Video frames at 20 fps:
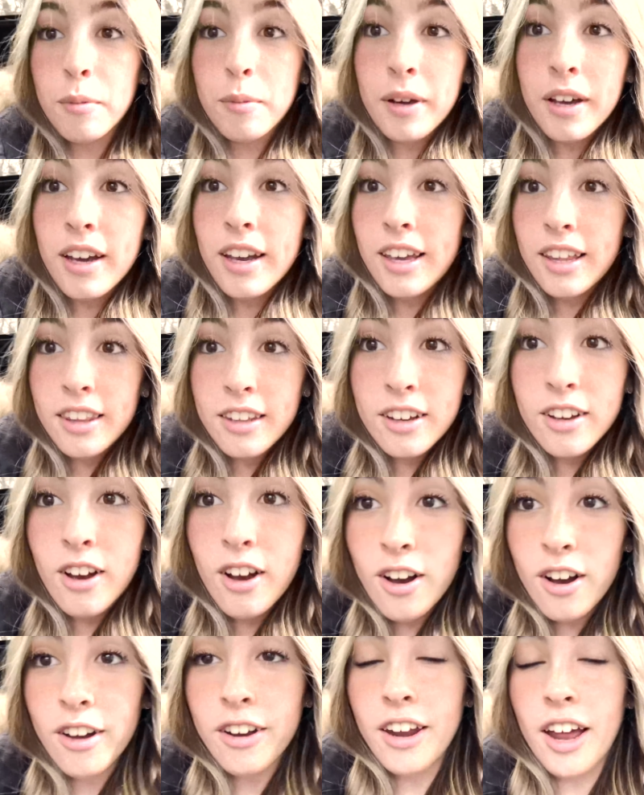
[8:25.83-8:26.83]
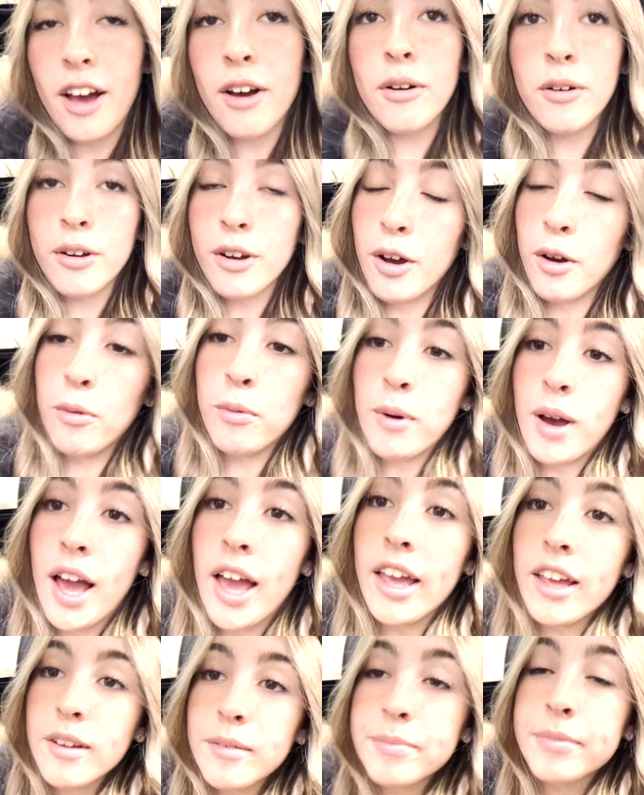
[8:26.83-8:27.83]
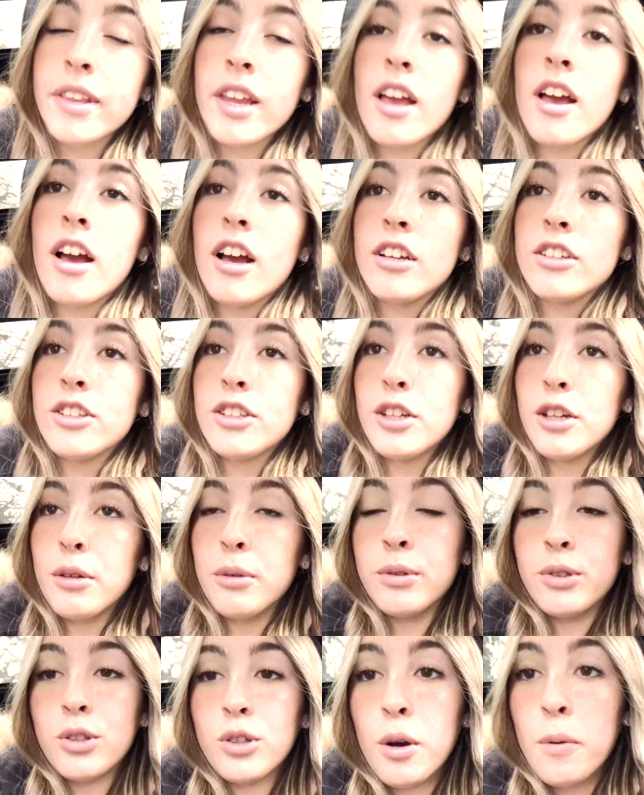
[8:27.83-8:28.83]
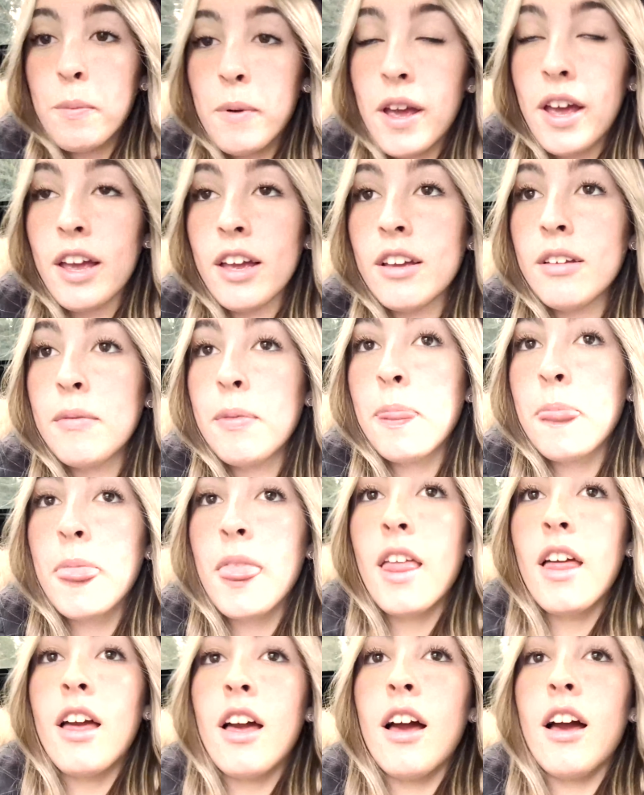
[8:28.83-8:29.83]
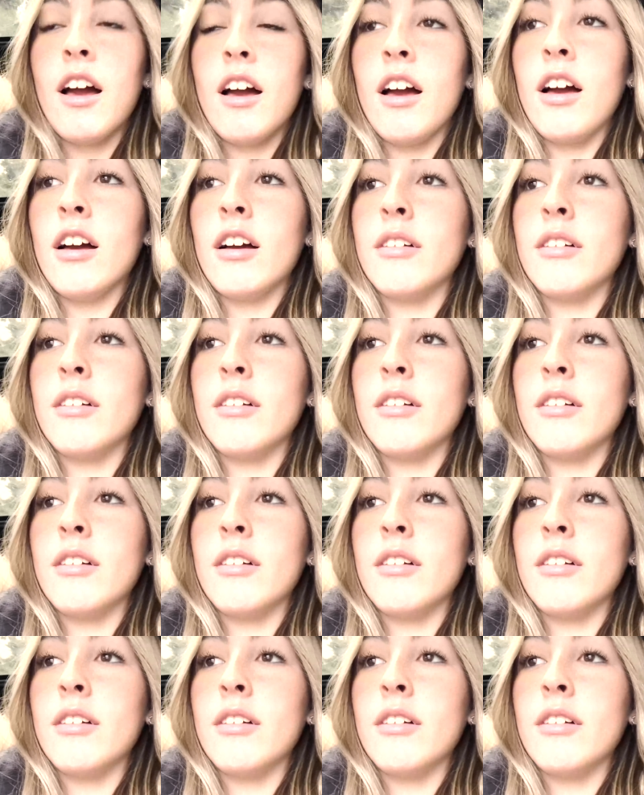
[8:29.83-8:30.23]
we are in the car now on our way to shopping. I